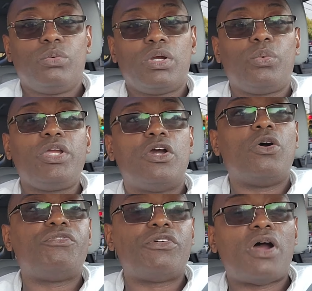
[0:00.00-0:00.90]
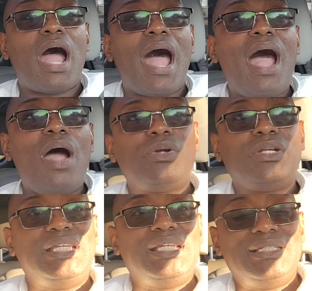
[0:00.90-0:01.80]
Where we go for
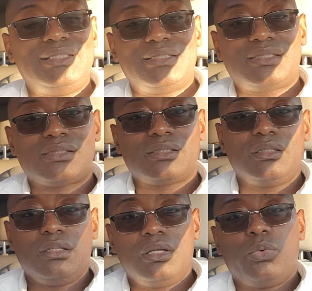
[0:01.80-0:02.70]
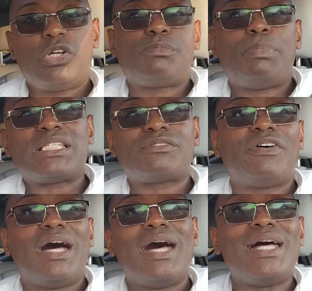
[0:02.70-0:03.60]
our needs. What's
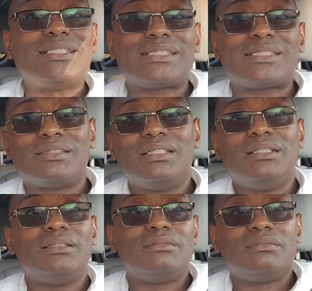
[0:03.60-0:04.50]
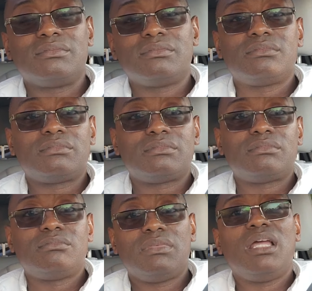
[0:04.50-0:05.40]
best for us.
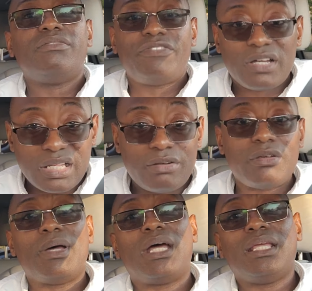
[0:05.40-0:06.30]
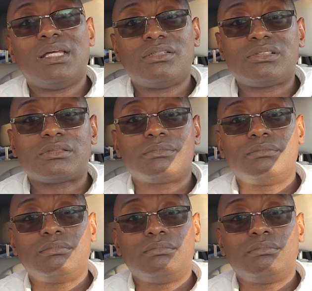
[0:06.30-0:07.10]
And fuck everybody else.